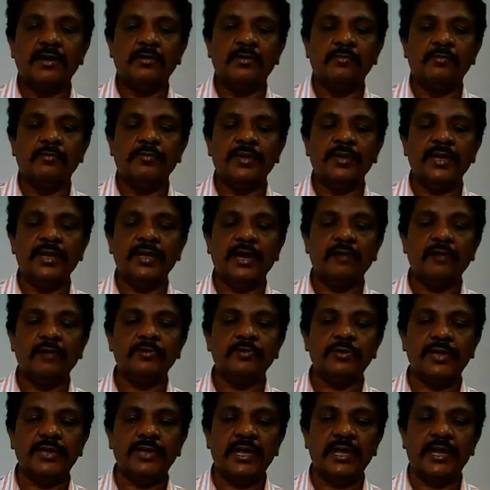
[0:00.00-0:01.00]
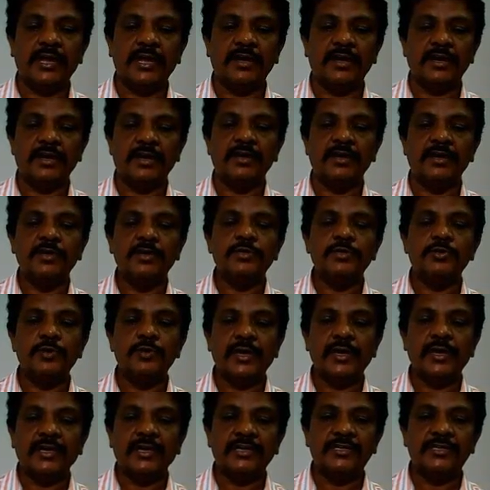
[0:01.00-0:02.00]
we have to take two
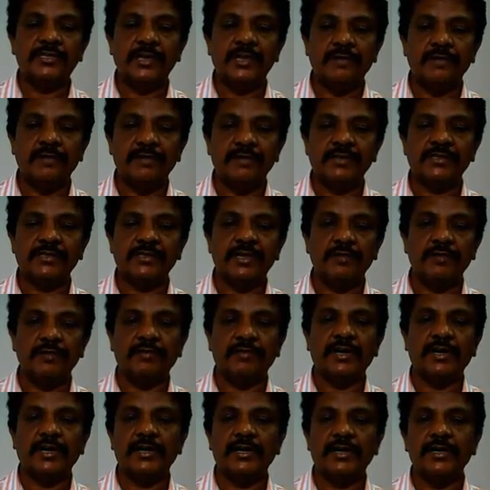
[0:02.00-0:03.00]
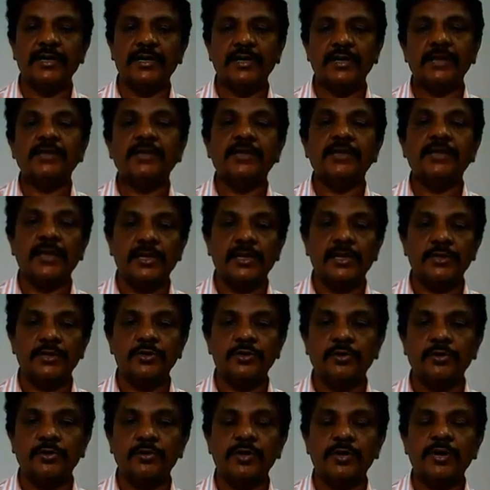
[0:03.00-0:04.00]
energy levels E1 and
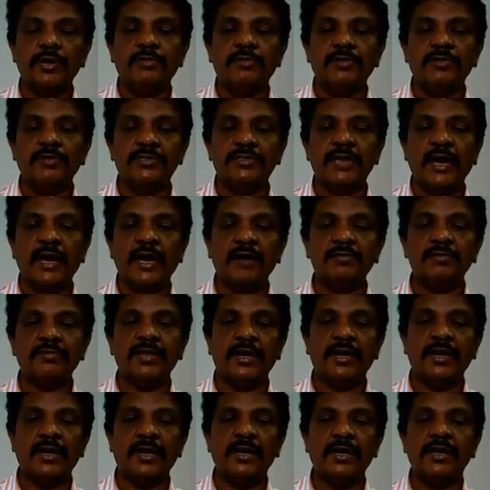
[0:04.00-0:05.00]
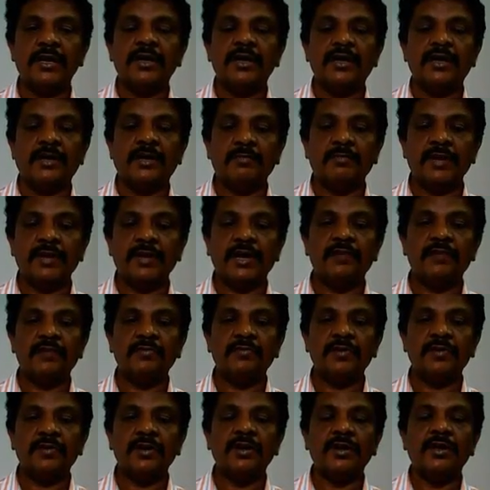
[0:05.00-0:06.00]
E2, which have the number
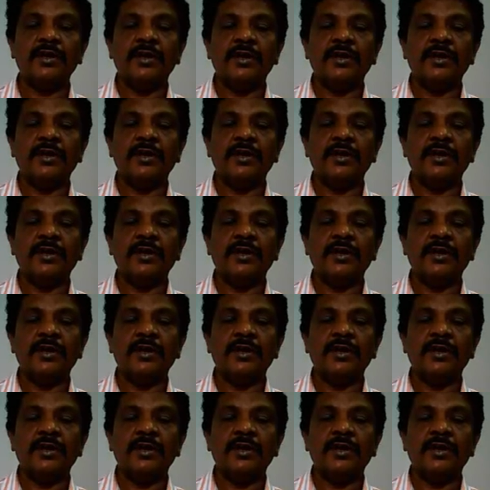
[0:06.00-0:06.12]
of